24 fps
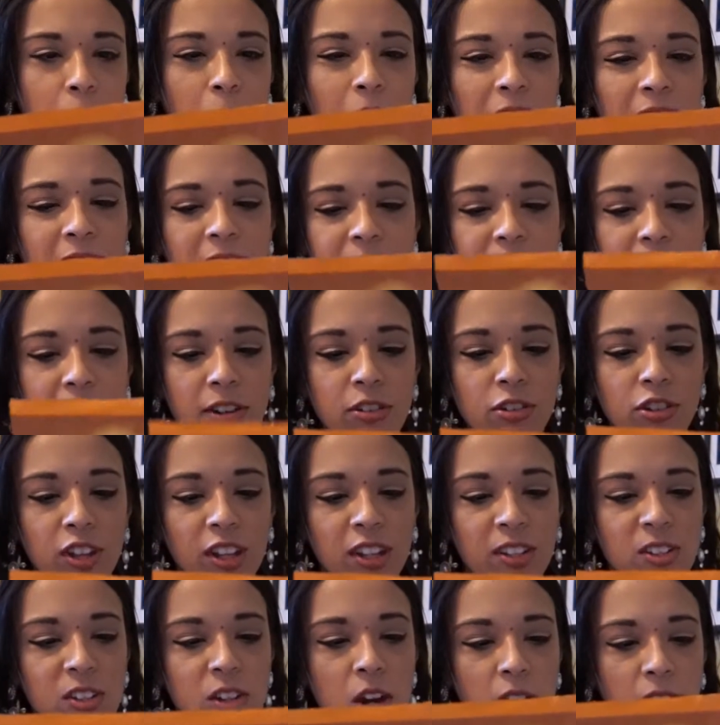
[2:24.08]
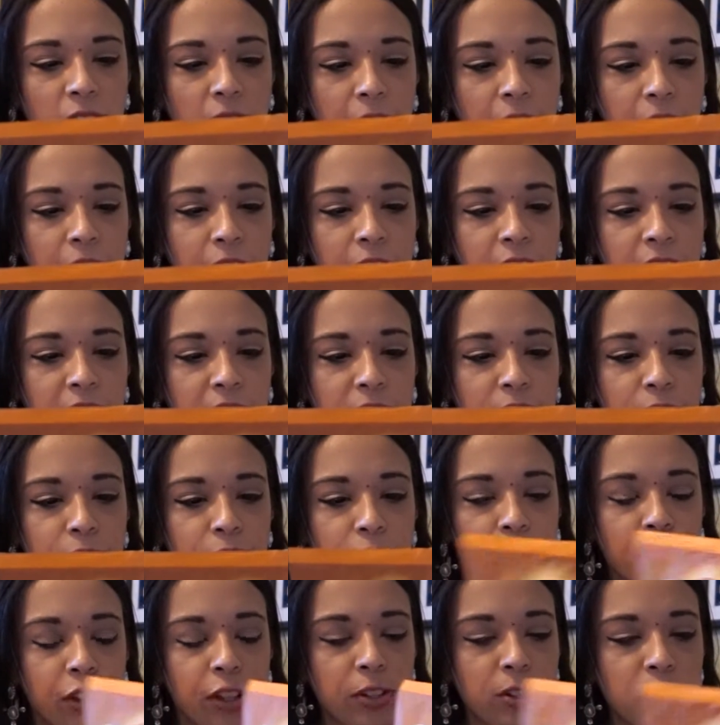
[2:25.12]
I guess actually it's not that great.
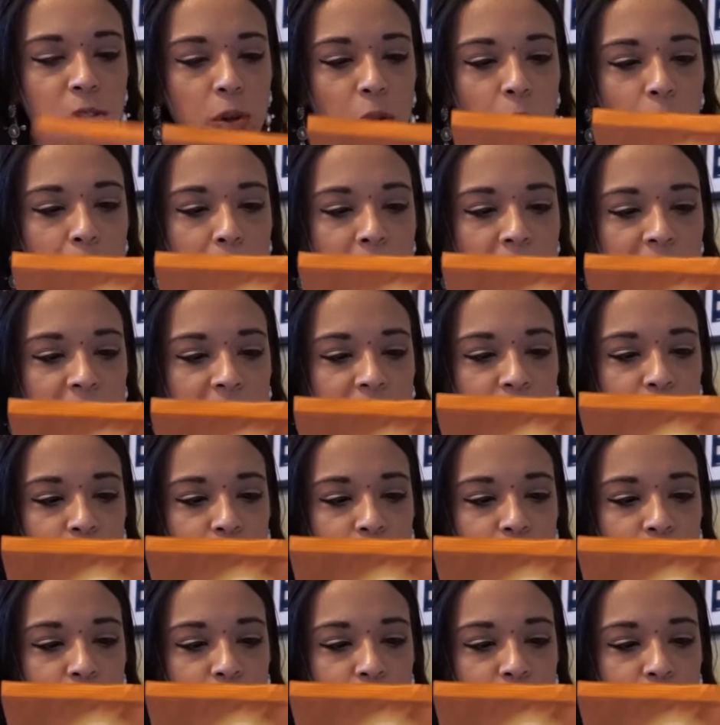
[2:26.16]
For this whole bag,